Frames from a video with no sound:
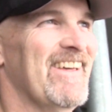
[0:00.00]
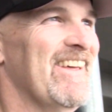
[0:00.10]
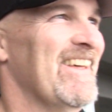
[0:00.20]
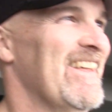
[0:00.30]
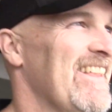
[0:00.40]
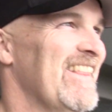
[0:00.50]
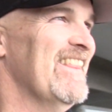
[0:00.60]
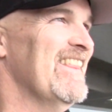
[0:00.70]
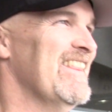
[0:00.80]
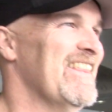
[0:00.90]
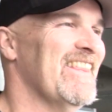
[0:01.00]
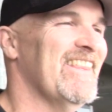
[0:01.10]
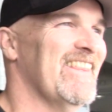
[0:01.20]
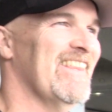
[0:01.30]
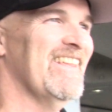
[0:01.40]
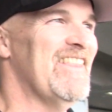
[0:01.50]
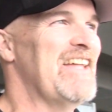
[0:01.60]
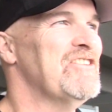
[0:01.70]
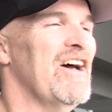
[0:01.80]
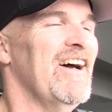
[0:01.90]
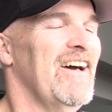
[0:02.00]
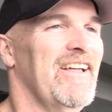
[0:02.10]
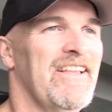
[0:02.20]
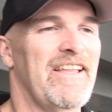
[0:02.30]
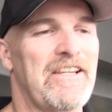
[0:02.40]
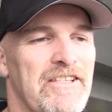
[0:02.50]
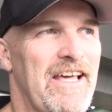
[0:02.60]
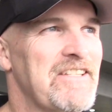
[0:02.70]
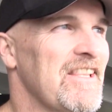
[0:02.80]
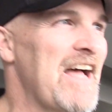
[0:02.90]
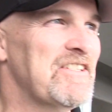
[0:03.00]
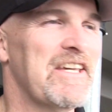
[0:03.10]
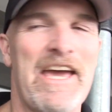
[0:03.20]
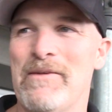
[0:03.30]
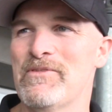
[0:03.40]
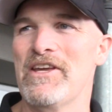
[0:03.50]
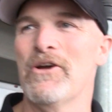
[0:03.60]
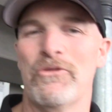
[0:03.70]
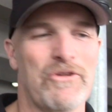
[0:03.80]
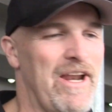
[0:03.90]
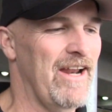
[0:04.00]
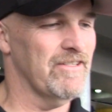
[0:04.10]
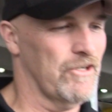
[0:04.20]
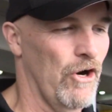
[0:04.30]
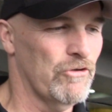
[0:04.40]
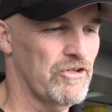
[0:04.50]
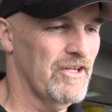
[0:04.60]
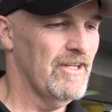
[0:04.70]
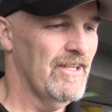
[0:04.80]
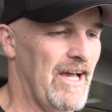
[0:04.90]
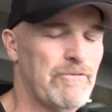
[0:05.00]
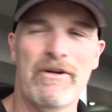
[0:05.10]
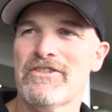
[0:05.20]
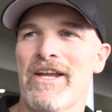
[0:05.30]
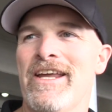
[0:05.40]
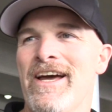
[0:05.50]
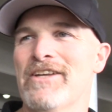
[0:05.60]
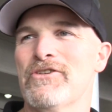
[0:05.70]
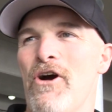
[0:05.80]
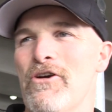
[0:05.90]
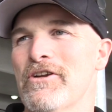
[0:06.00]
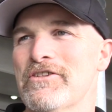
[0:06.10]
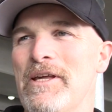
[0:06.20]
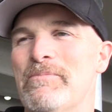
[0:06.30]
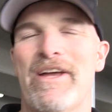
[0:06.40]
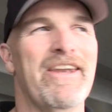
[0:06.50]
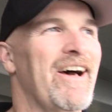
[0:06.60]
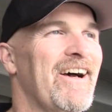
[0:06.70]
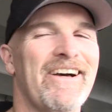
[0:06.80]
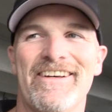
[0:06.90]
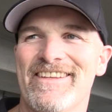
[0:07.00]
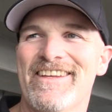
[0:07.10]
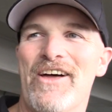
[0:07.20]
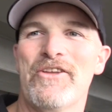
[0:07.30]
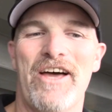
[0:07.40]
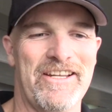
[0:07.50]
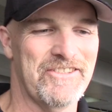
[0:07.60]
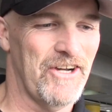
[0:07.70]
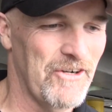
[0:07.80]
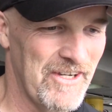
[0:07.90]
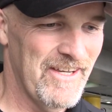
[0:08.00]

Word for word: that like dream though, like that's, where you're like? That's lots of games that you go through that as a coach. That's why Sunday nights are harder to sleep than other nights. So,